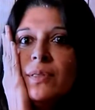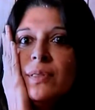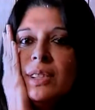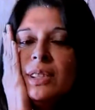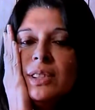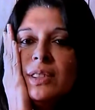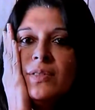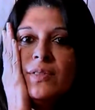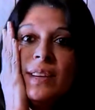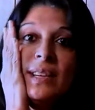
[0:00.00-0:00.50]

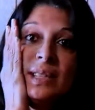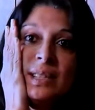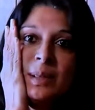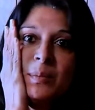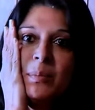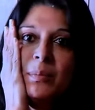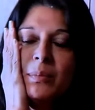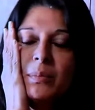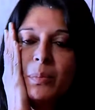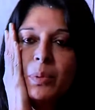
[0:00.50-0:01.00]
face
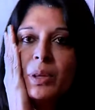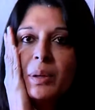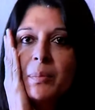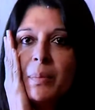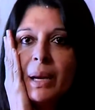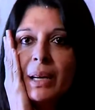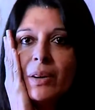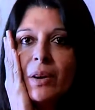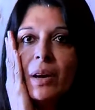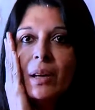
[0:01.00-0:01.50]
and put it
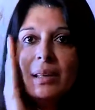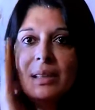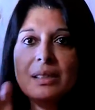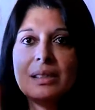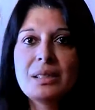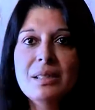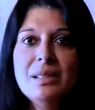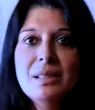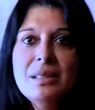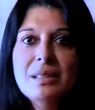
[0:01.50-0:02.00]
back on
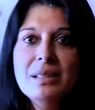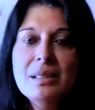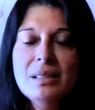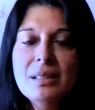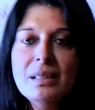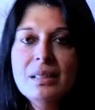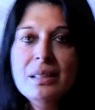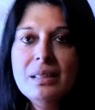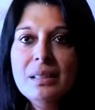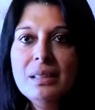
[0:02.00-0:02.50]
his
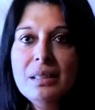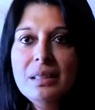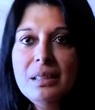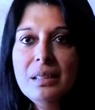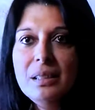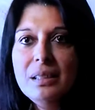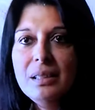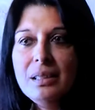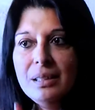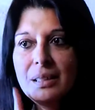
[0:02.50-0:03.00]

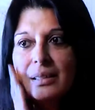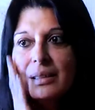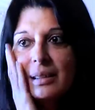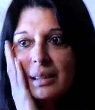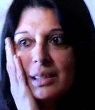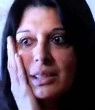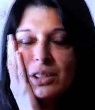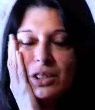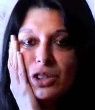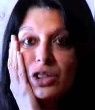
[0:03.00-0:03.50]

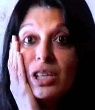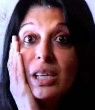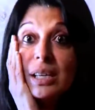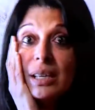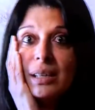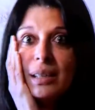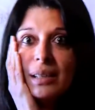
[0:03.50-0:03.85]
cheek.